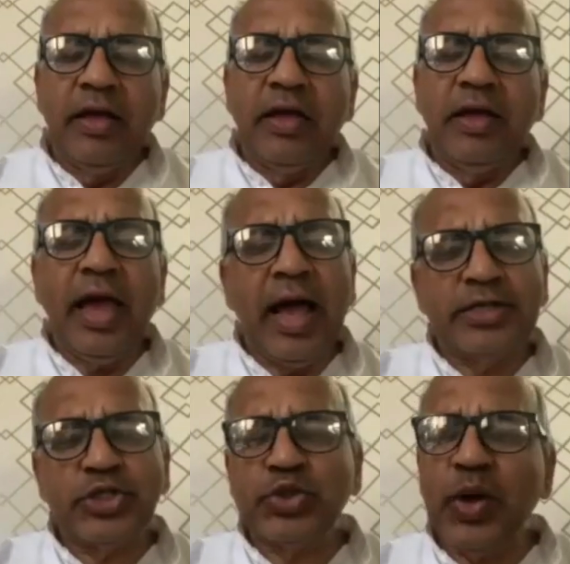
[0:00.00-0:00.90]
he
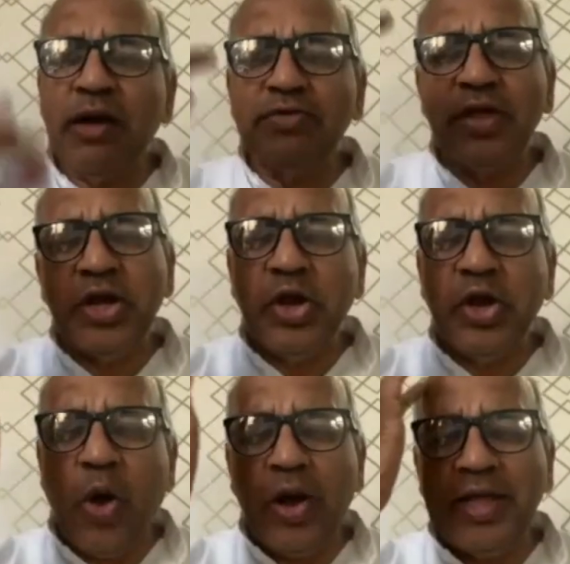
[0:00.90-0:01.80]
has to have the
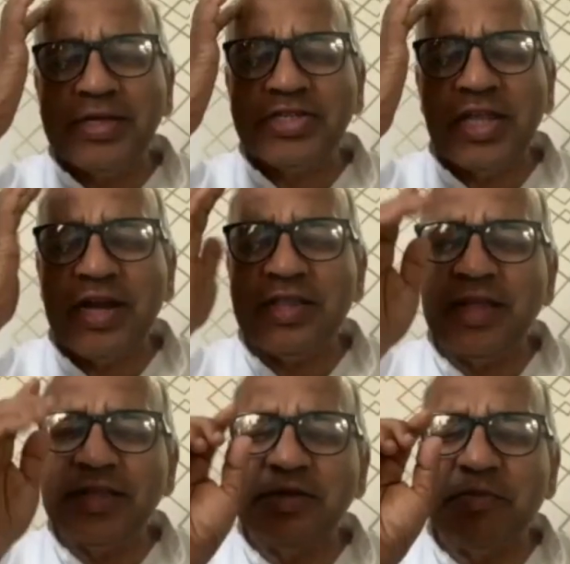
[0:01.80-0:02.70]
knowledge that
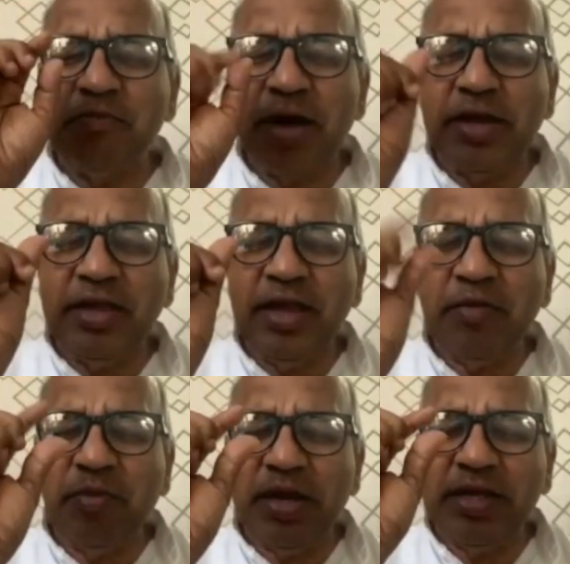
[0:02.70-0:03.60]
there is a money
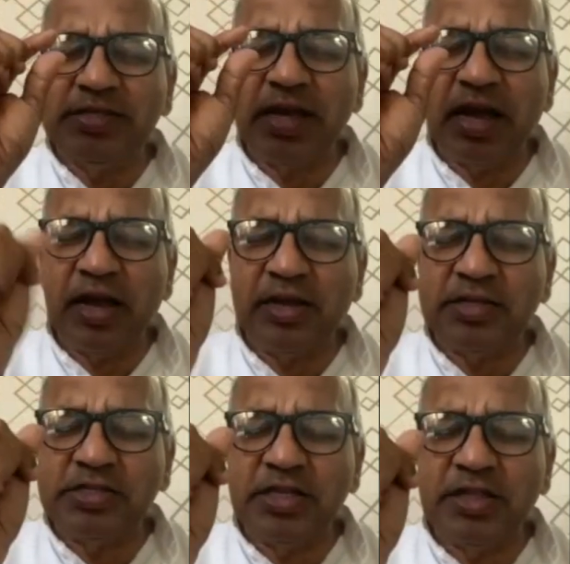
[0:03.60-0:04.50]
and money is a
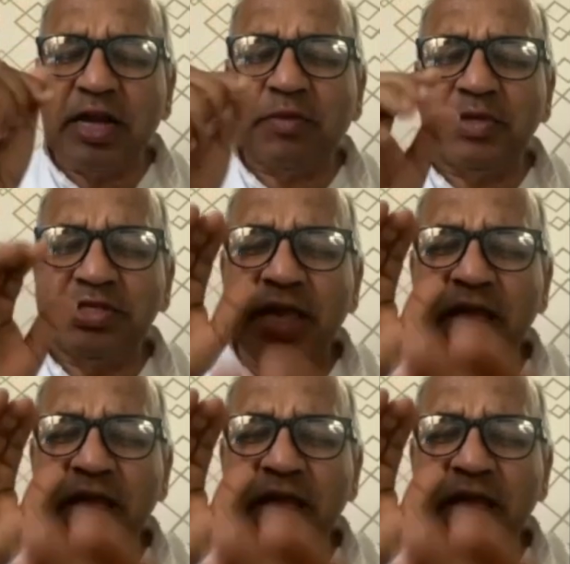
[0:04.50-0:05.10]
currency. That means he